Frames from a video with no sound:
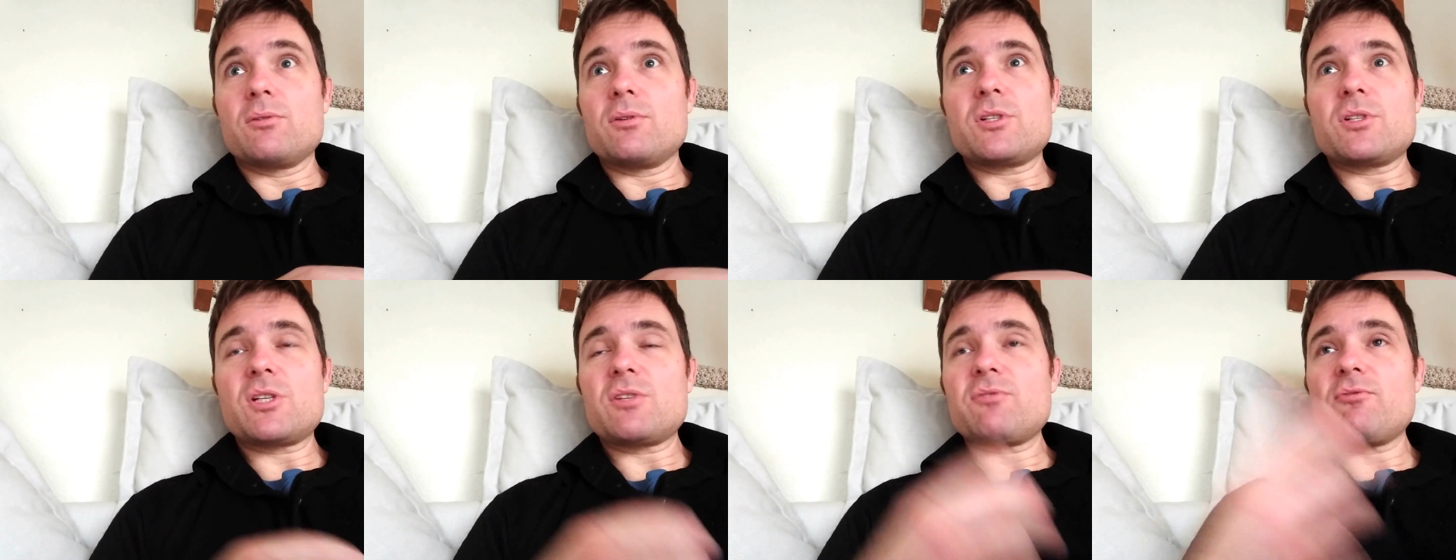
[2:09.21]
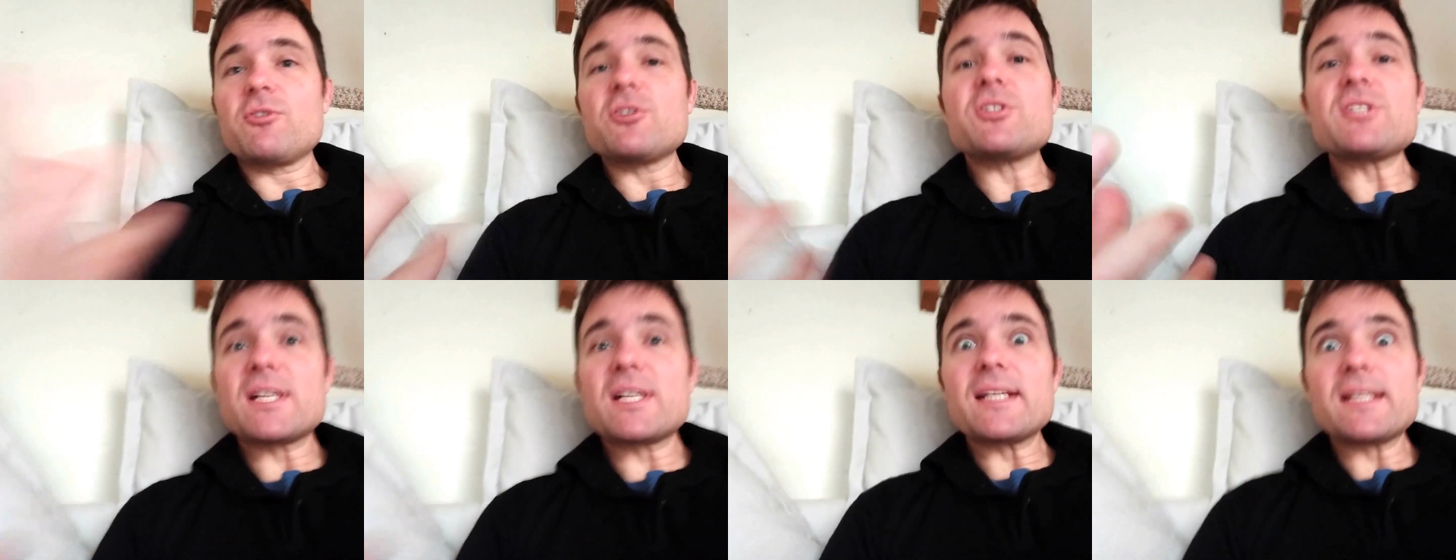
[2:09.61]
just
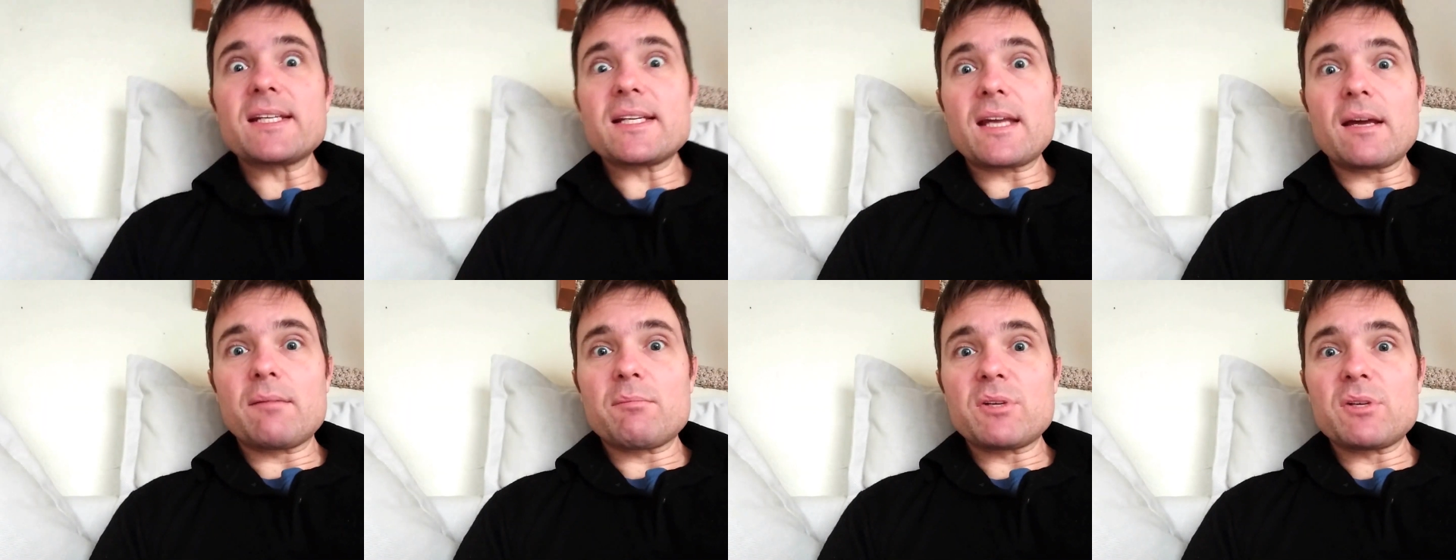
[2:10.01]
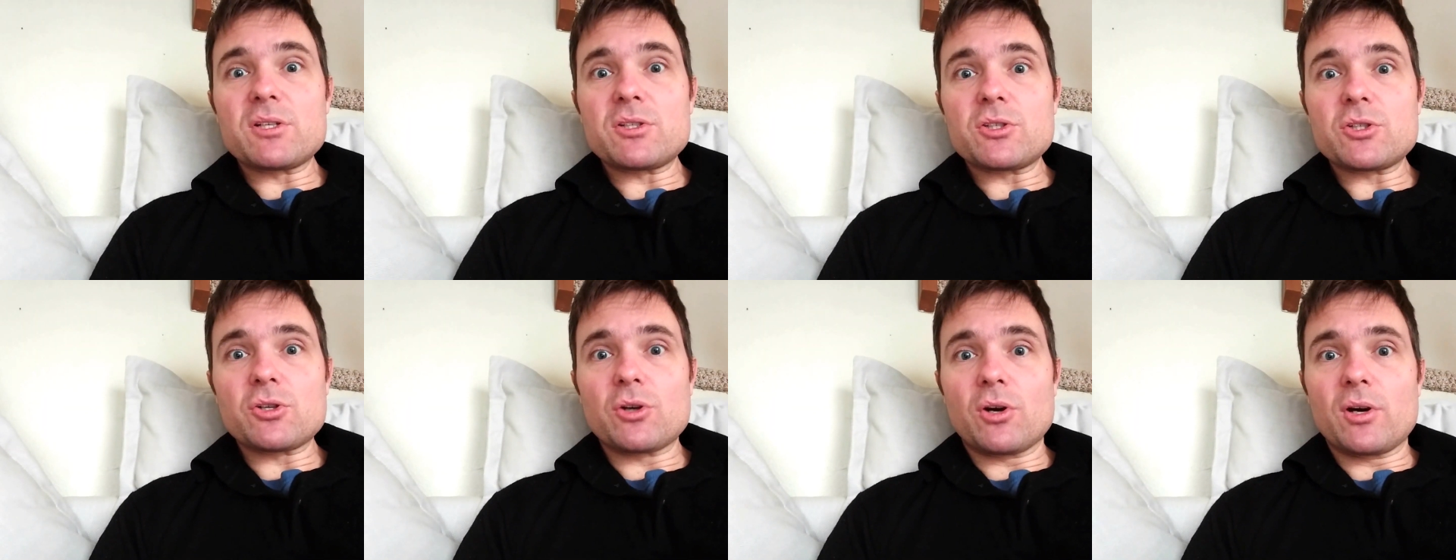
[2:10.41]
physically it can be
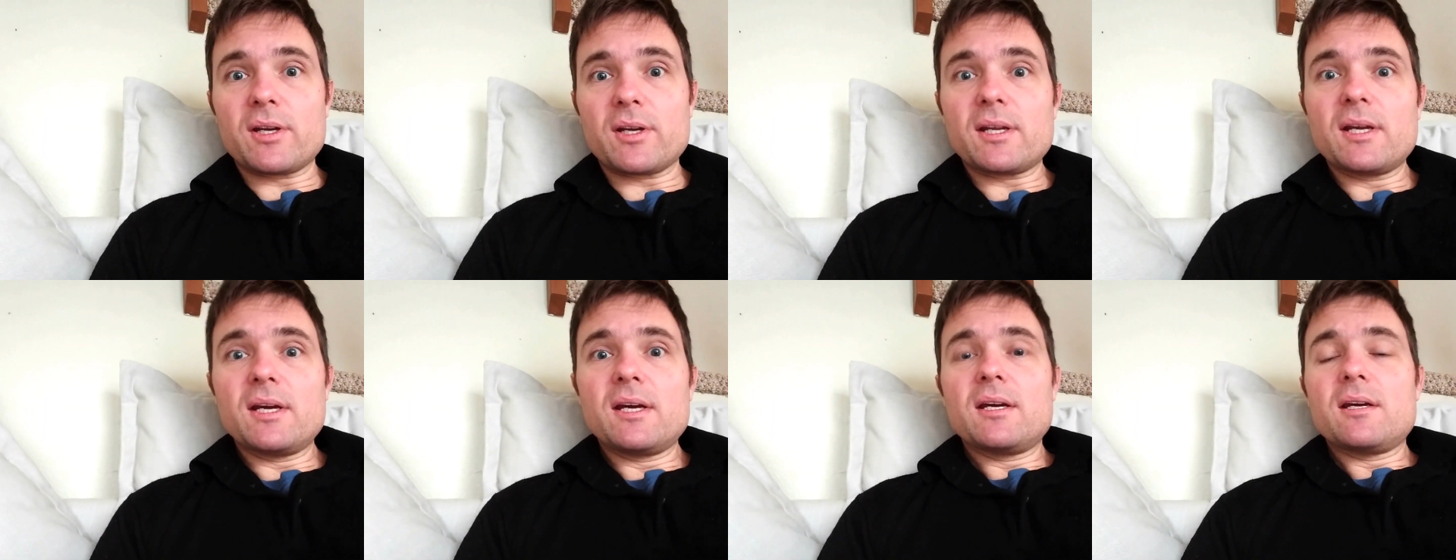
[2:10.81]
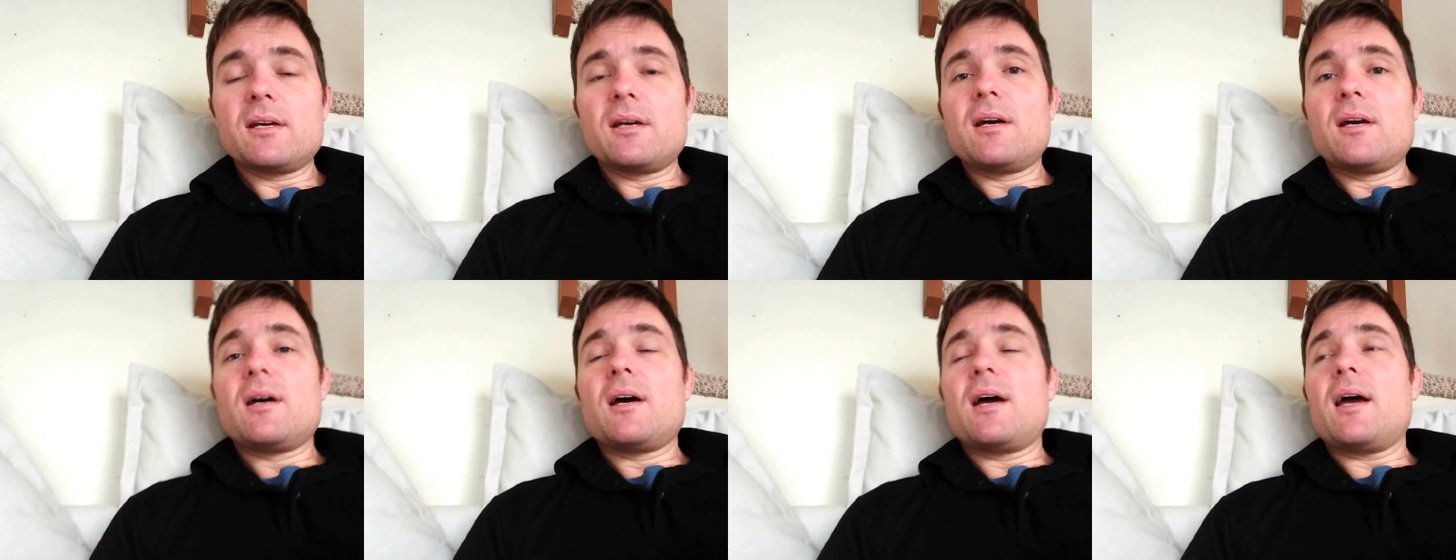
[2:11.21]
destroyed.
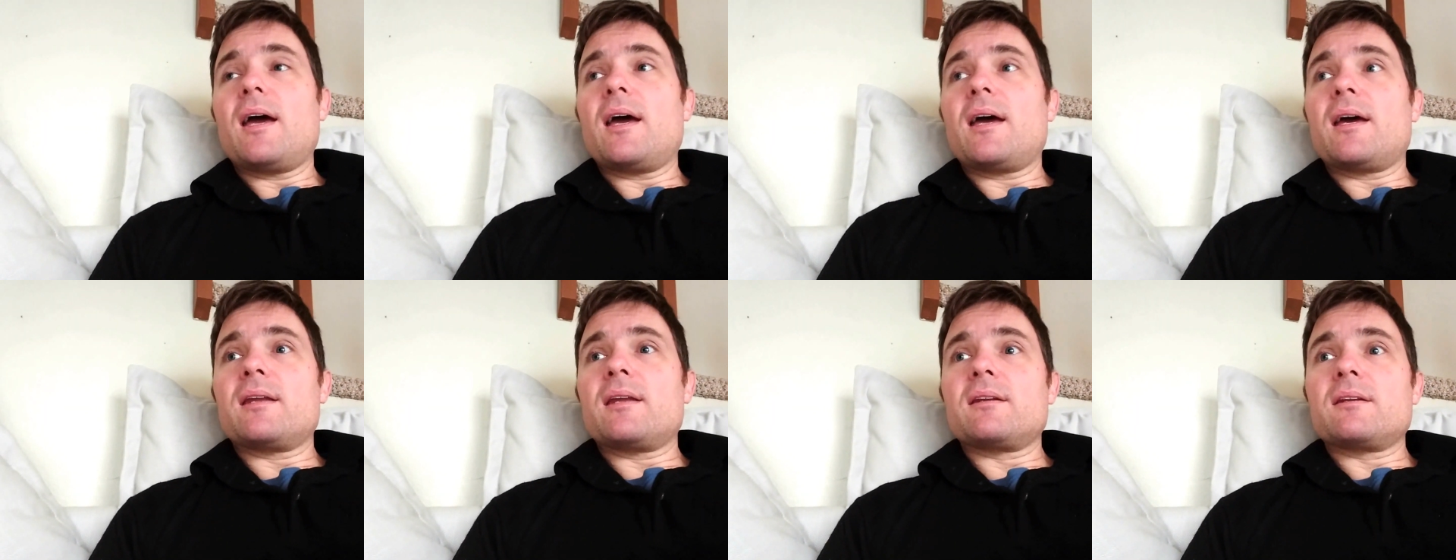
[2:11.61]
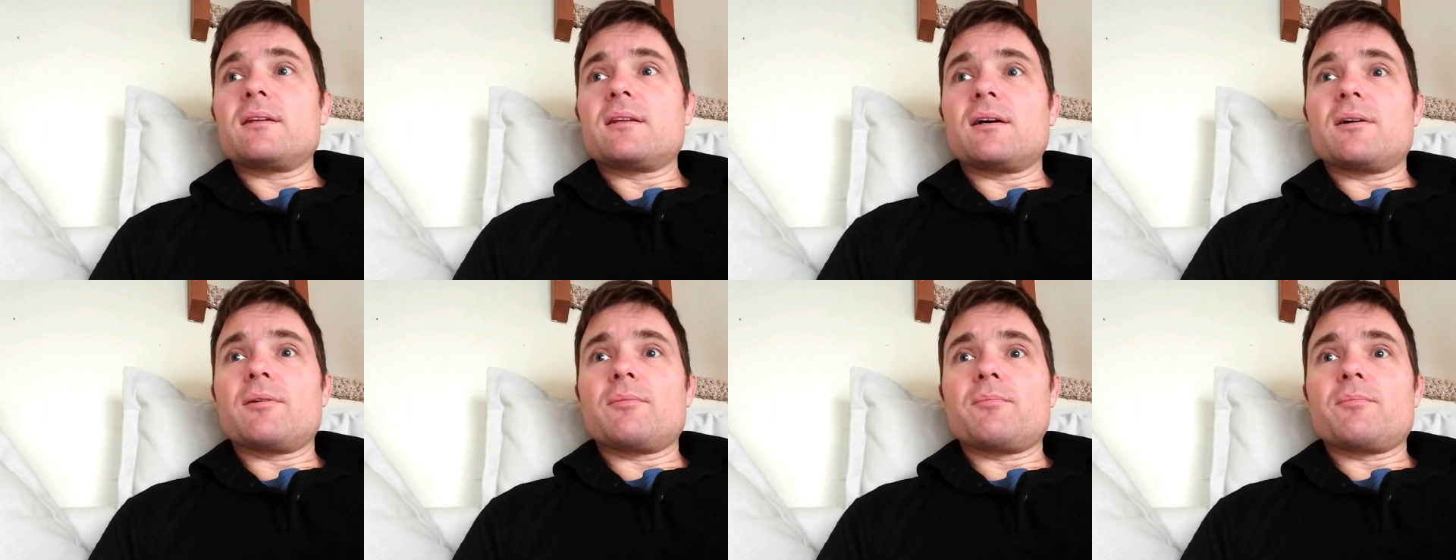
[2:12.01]
And